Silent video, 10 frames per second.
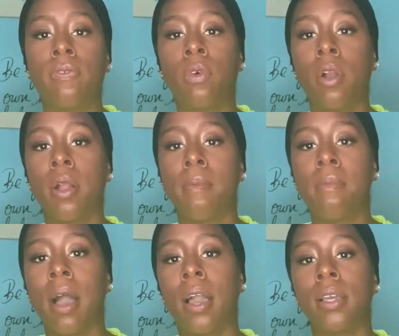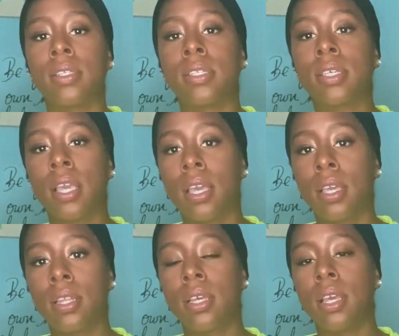for my
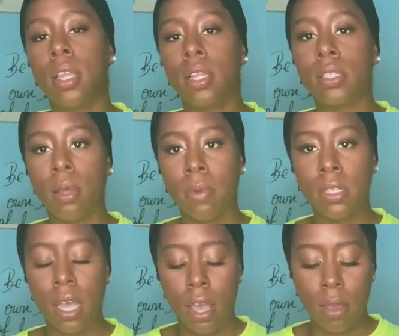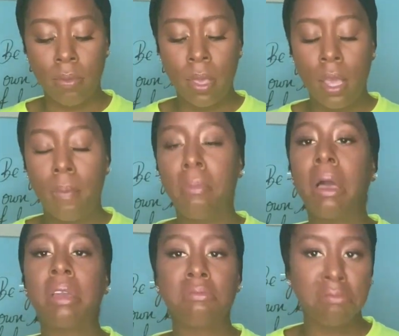skin in the summertime.
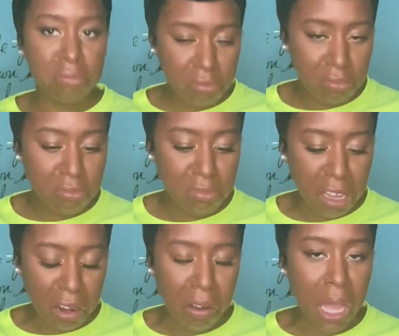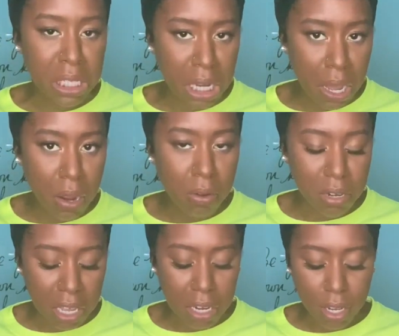But the girl has
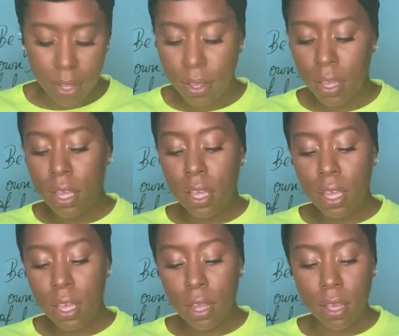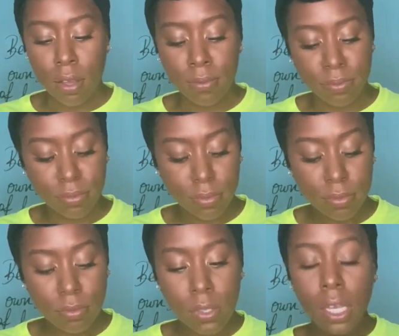learned, honey. Anywho,
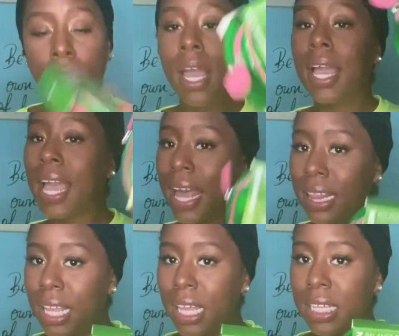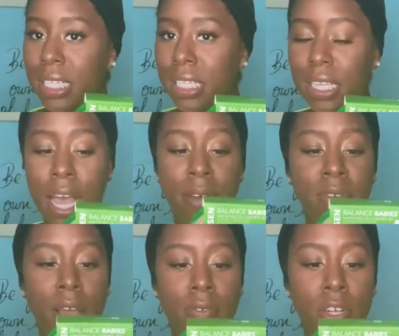got this. I've
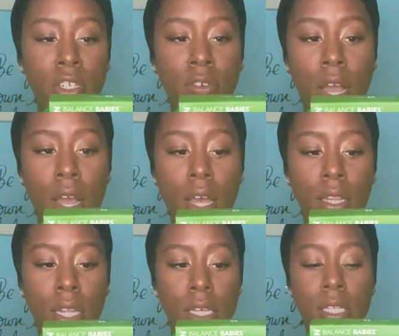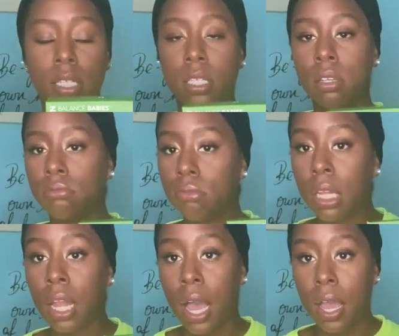never tried this
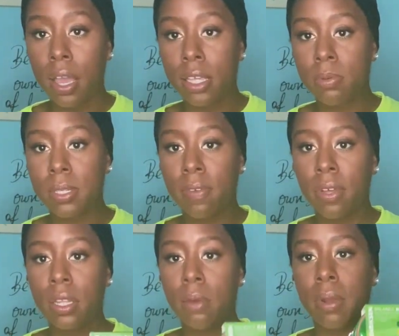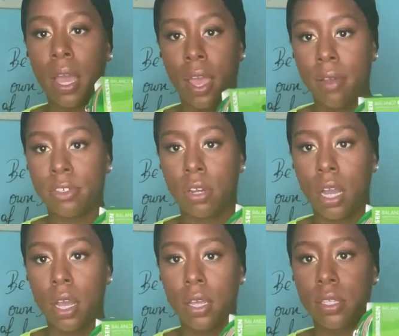line specifically, but I have
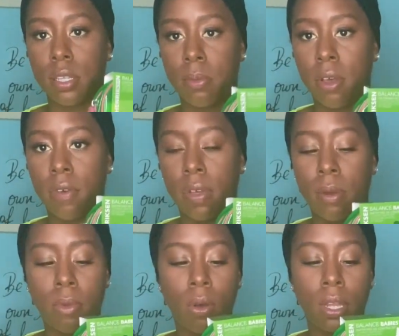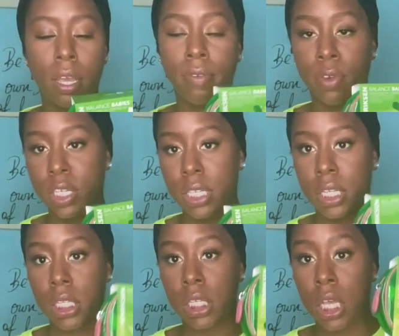tried some of
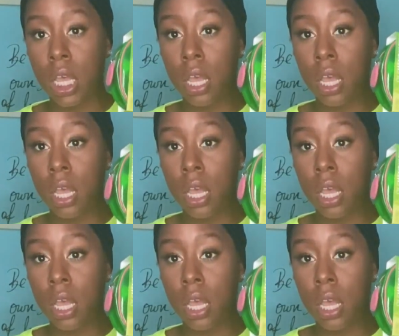OLEHENRIKSEN's